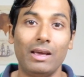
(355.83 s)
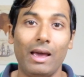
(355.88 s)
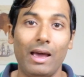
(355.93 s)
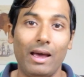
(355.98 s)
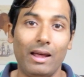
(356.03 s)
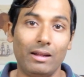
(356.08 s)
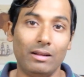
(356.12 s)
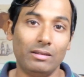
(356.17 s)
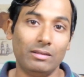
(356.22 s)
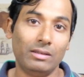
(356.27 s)

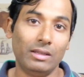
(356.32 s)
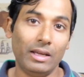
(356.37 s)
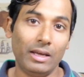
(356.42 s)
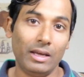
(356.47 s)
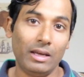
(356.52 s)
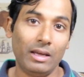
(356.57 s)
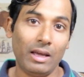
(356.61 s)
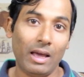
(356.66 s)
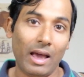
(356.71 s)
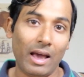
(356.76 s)
and
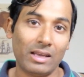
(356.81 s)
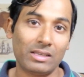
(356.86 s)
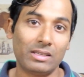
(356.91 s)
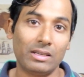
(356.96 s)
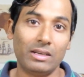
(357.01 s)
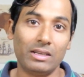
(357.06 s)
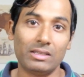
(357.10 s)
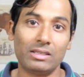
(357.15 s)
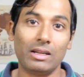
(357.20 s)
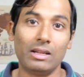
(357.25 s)
they, as
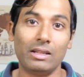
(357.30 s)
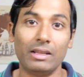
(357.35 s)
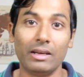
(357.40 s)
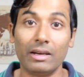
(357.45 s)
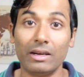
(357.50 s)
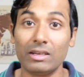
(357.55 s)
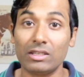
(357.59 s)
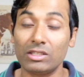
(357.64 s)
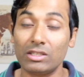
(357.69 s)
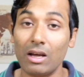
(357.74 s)
a result, they
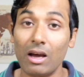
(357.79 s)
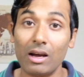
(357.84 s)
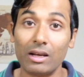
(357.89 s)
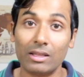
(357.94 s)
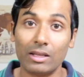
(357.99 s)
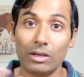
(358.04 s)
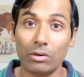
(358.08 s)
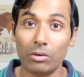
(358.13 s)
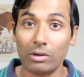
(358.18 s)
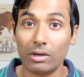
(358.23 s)
get stuck,
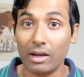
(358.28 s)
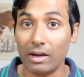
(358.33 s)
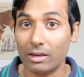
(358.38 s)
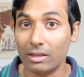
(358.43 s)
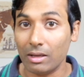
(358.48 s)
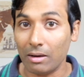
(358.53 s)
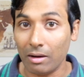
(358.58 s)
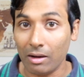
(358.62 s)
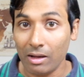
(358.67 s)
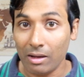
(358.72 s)
they don't get
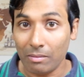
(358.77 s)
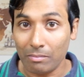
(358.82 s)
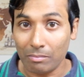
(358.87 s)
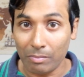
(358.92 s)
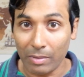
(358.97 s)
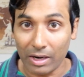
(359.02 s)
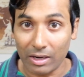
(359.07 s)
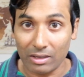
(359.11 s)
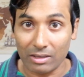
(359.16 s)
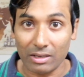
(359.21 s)
the
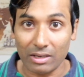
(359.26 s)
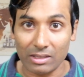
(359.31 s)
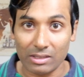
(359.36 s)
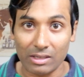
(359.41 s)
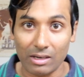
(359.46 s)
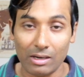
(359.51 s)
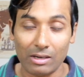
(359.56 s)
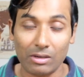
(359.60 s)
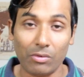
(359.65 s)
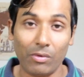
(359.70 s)
better result.